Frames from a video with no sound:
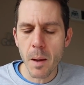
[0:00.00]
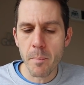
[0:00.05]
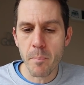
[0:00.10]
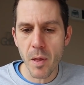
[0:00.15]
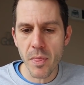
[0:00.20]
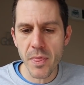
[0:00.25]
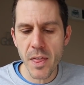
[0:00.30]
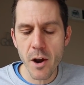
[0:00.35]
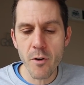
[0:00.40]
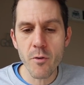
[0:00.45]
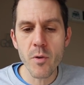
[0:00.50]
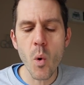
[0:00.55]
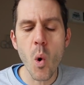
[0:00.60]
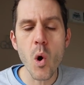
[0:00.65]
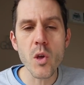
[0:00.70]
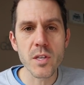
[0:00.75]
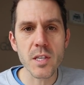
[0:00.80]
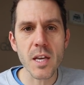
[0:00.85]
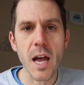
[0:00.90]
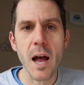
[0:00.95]
But there
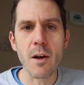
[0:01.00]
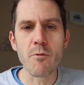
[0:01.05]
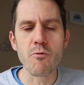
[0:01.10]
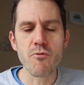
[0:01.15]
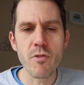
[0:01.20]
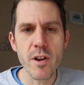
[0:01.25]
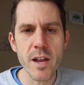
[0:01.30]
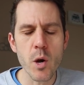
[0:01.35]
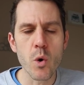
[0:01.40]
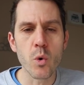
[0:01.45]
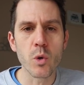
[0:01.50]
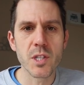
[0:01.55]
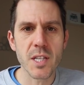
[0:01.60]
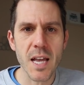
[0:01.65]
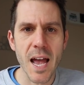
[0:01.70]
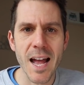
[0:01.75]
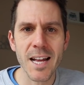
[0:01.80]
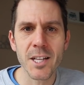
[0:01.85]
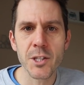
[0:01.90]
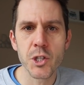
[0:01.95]
was a real
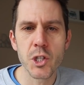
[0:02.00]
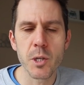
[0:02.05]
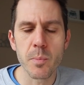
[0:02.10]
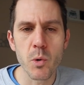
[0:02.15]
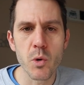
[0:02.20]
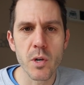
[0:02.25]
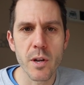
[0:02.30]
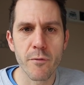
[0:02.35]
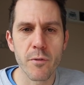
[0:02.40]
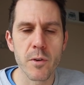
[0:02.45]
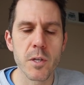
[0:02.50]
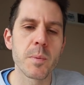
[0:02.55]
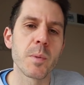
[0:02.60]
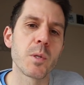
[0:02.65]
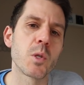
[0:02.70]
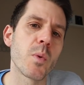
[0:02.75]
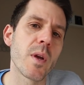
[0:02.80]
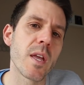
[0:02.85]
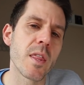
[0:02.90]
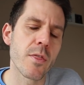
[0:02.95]
tangible difference
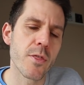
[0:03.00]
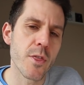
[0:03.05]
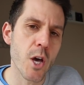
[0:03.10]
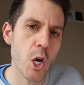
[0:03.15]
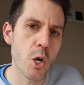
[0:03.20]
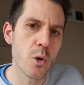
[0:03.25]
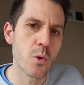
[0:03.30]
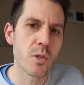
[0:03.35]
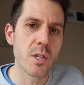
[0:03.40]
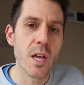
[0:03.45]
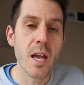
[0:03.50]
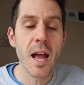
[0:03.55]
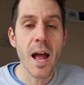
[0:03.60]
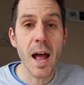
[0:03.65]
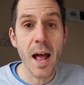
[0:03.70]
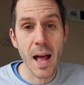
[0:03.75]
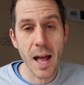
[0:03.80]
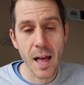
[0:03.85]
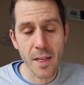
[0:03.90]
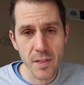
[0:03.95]
between those
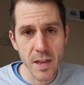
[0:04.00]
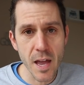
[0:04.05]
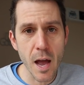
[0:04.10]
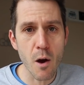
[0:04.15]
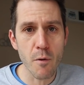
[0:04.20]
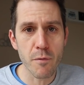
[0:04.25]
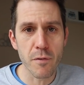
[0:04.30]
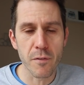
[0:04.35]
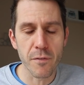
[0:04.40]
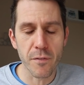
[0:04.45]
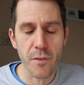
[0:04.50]
and the Alpha